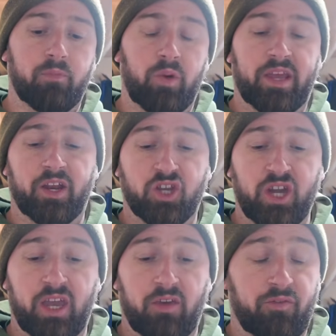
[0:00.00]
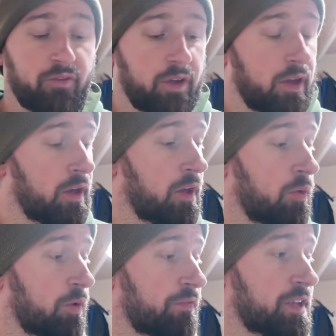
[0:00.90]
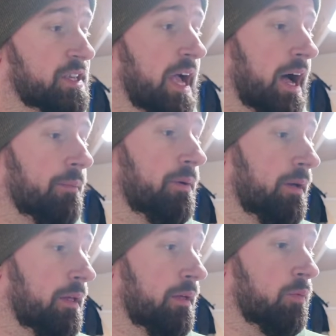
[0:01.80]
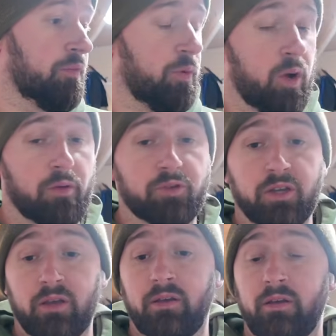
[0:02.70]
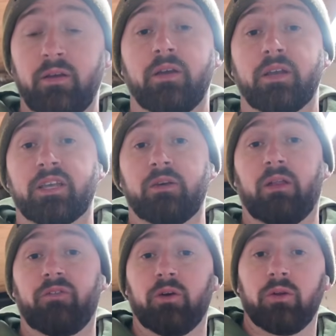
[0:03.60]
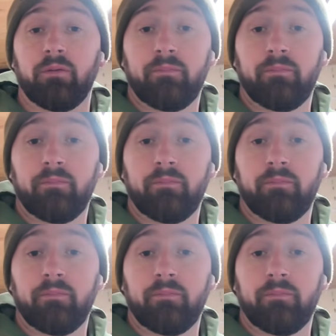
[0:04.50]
we can achieve with this setup with the worms. See you at the field.